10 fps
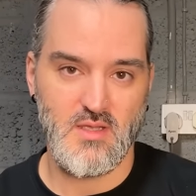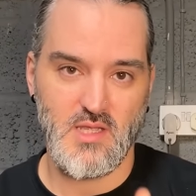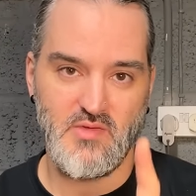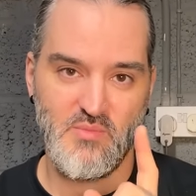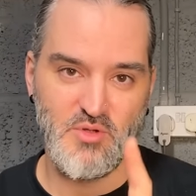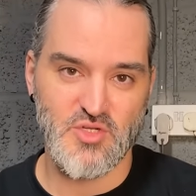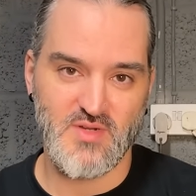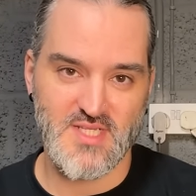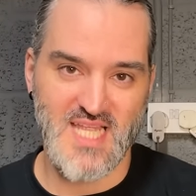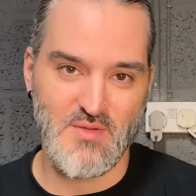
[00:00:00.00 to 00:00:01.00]
If I'm butchering
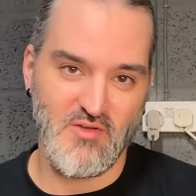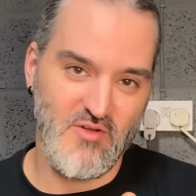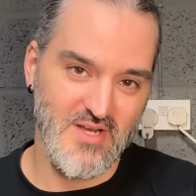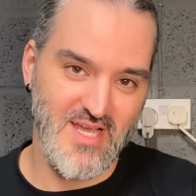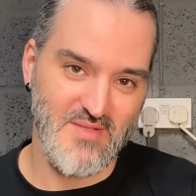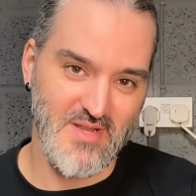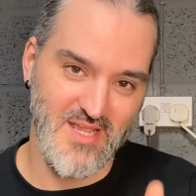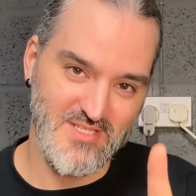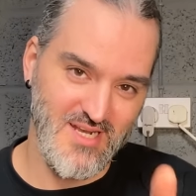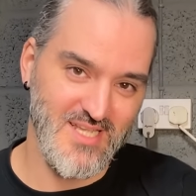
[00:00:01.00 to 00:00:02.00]
his name, I'll find out in a minute
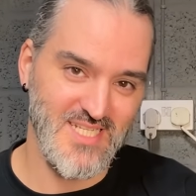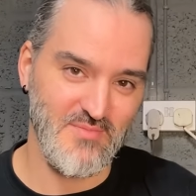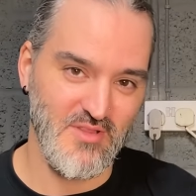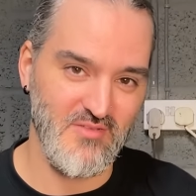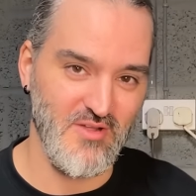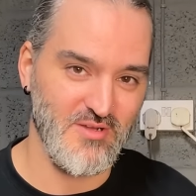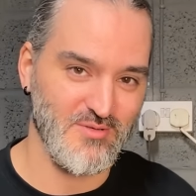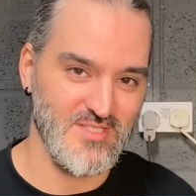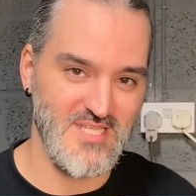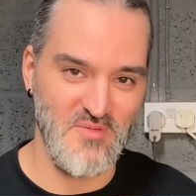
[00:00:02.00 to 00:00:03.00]
because I'll ask him on the phone
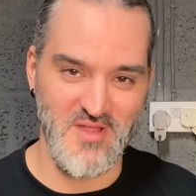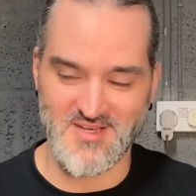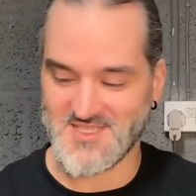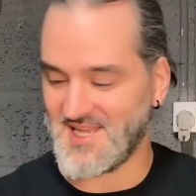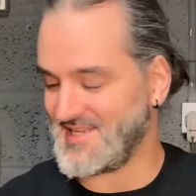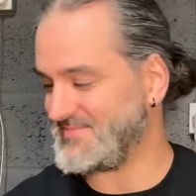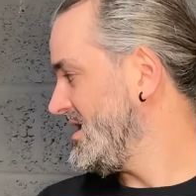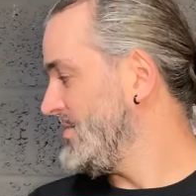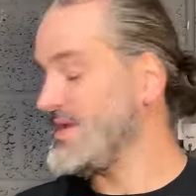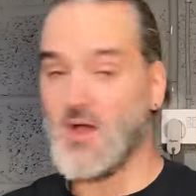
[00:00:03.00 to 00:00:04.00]
call to tell me how to say it.
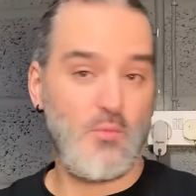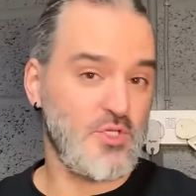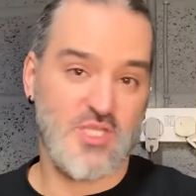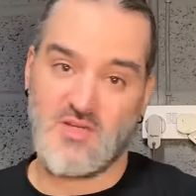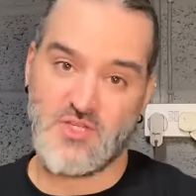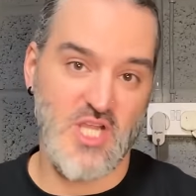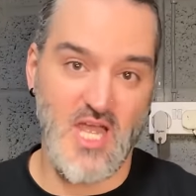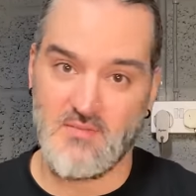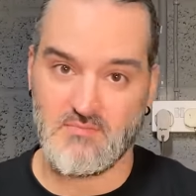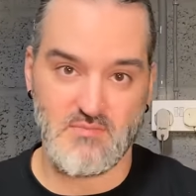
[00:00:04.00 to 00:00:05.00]
But yeah, we're just going to have a
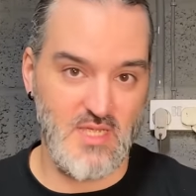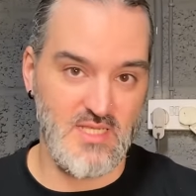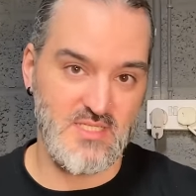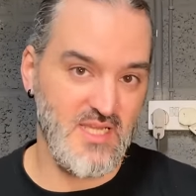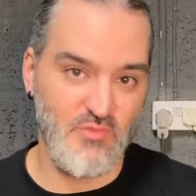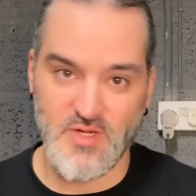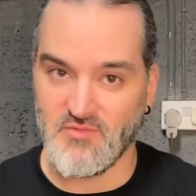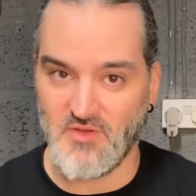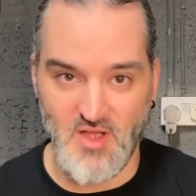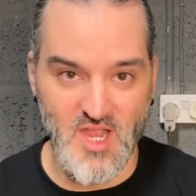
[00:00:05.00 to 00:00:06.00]
chat and see if we can
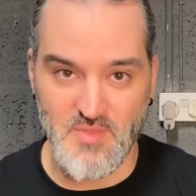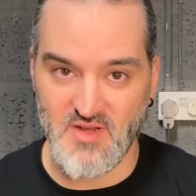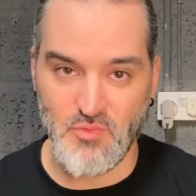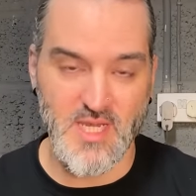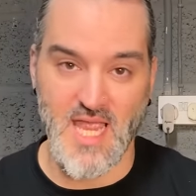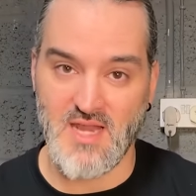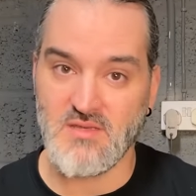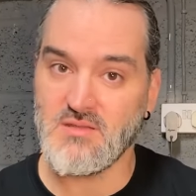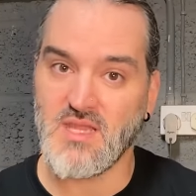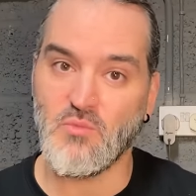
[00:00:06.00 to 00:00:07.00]
vibe. And if we
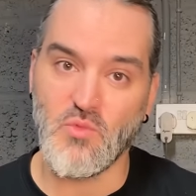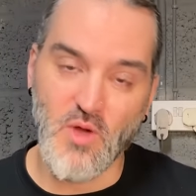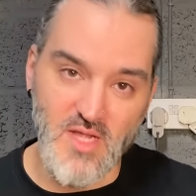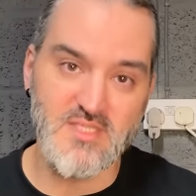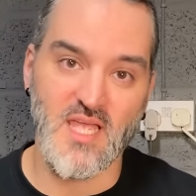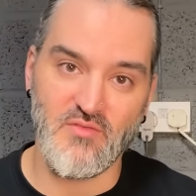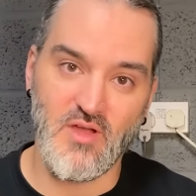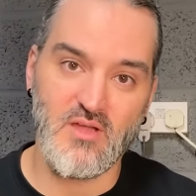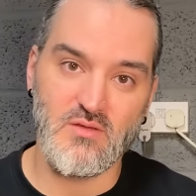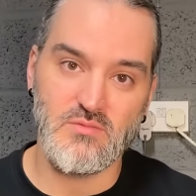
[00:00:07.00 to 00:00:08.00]
can, then we'll work
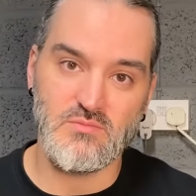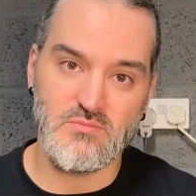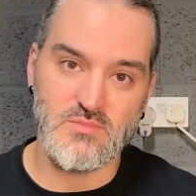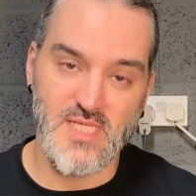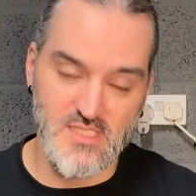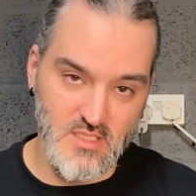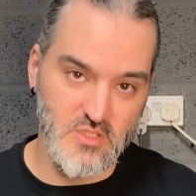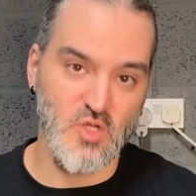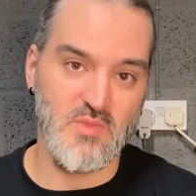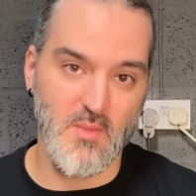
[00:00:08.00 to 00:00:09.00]
together. He's going to
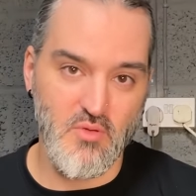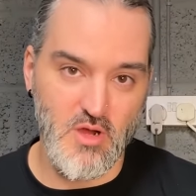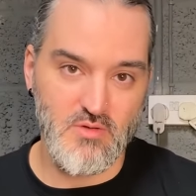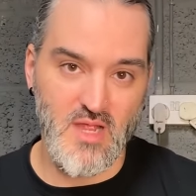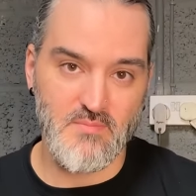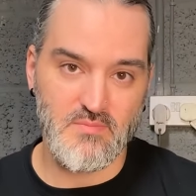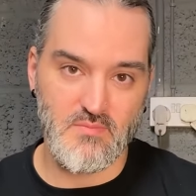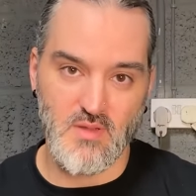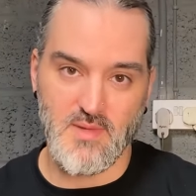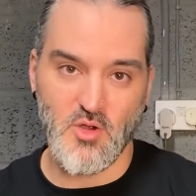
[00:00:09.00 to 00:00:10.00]
do me a program,
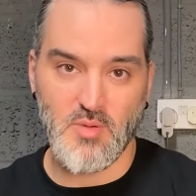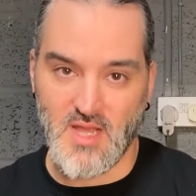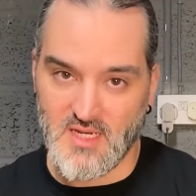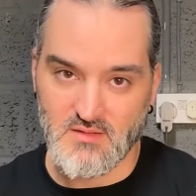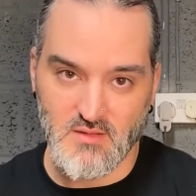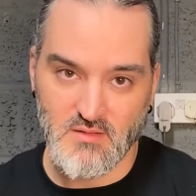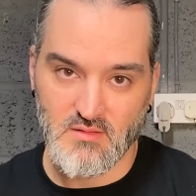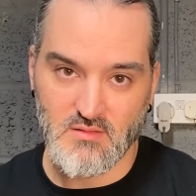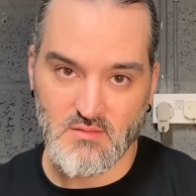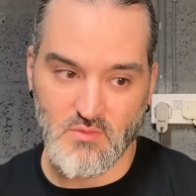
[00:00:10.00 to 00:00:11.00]
a meal plan,
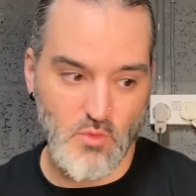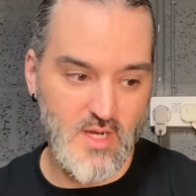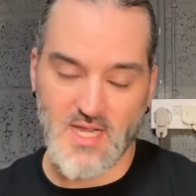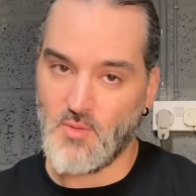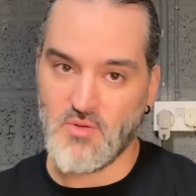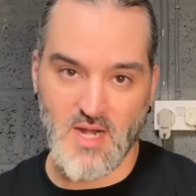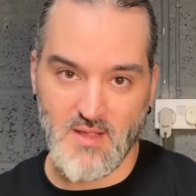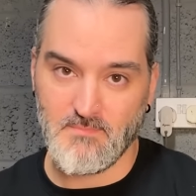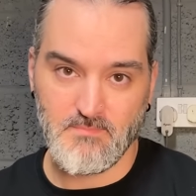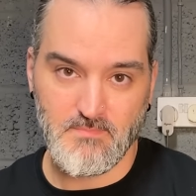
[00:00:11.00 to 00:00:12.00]
workout
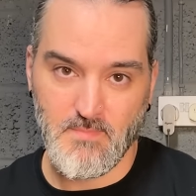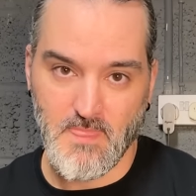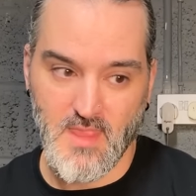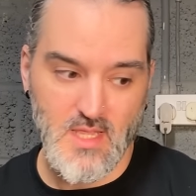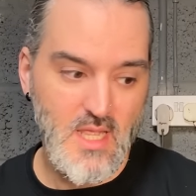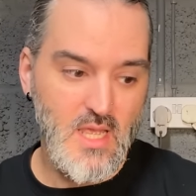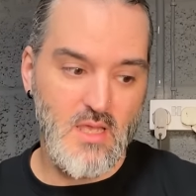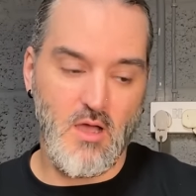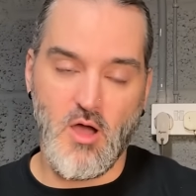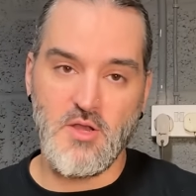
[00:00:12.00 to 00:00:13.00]
plan.
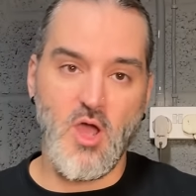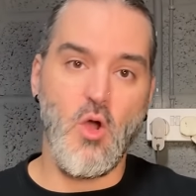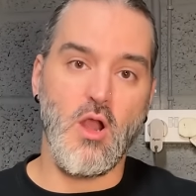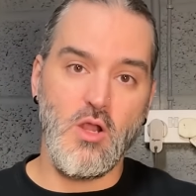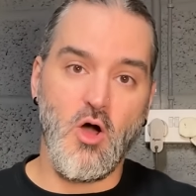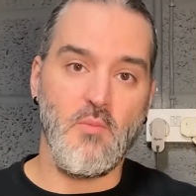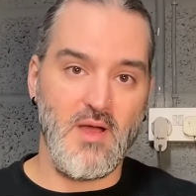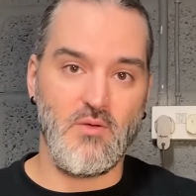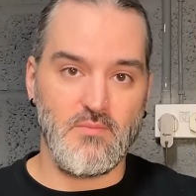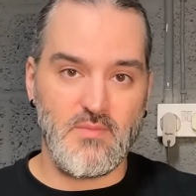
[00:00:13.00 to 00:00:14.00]
I know a lot
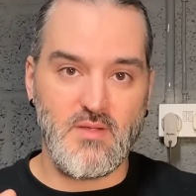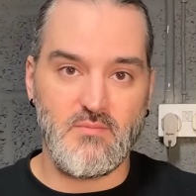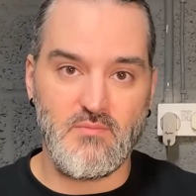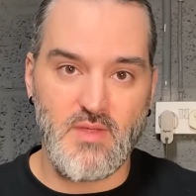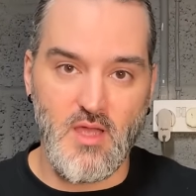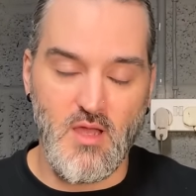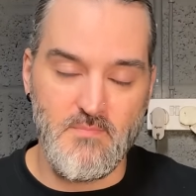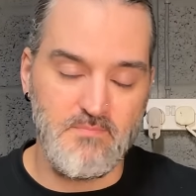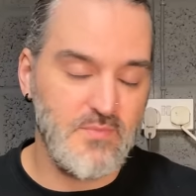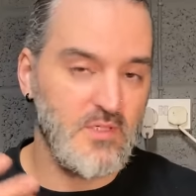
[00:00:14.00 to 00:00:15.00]
about
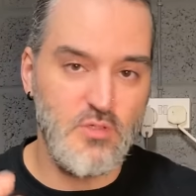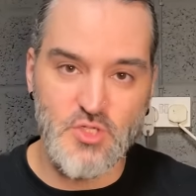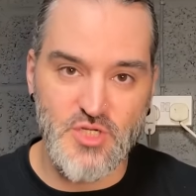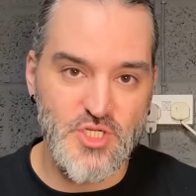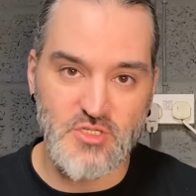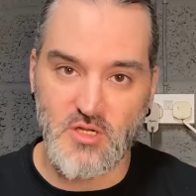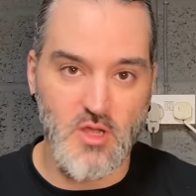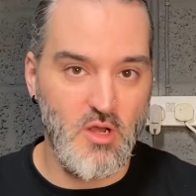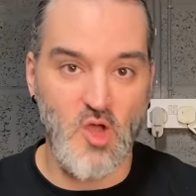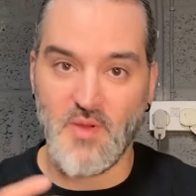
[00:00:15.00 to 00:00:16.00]
nutrition. I
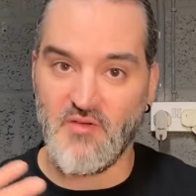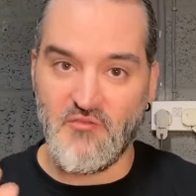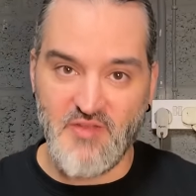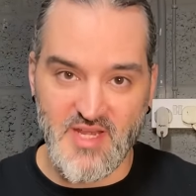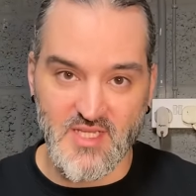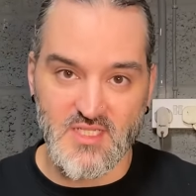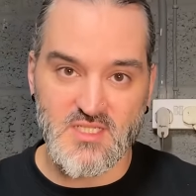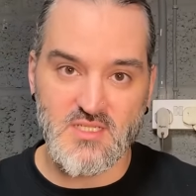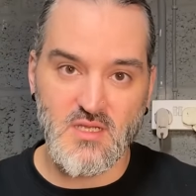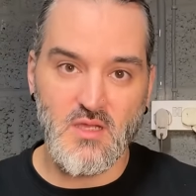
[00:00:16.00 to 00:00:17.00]
know a lot about fitness.